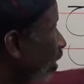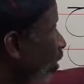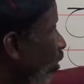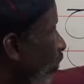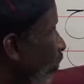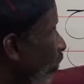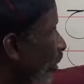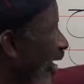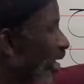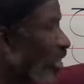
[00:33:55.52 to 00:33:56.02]

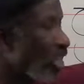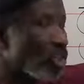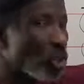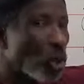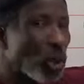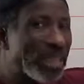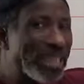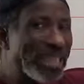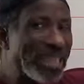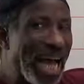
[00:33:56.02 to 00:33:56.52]
compare this
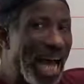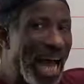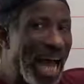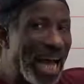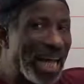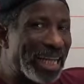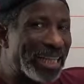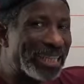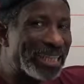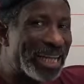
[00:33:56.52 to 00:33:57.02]
with
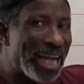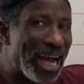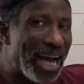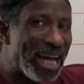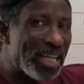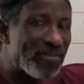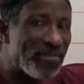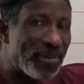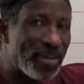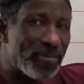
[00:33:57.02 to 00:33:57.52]
ta. Ta
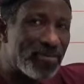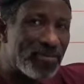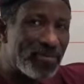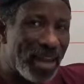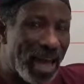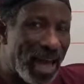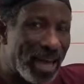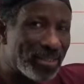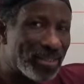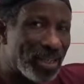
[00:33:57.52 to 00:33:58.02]
is very
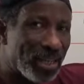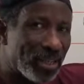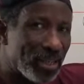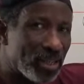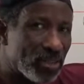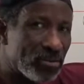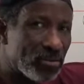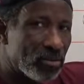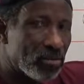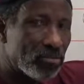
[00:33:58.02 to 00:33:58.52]
flat and
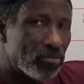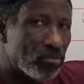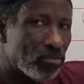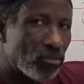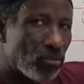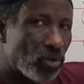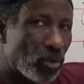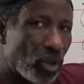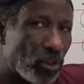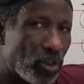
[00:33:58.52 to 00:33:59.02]
is
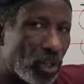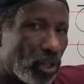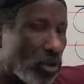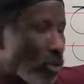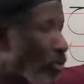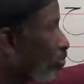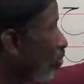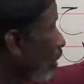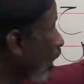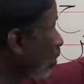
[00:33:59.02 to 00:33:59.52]

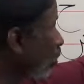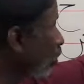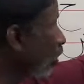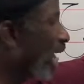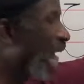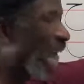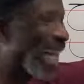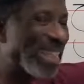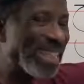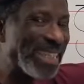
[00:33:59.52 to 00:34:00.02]
nothing much.
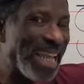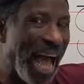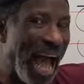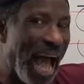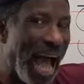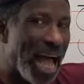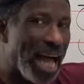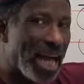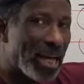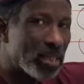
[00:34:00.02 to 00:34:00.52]

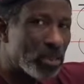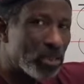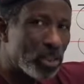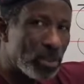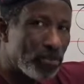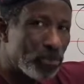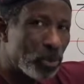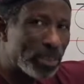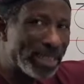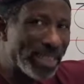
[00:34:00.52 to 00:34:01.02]
Ta,
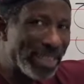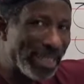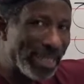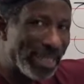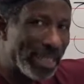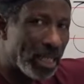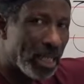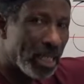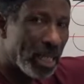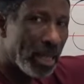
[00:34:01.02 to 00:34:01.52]
simple
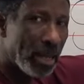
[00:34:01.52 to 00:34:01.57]
T,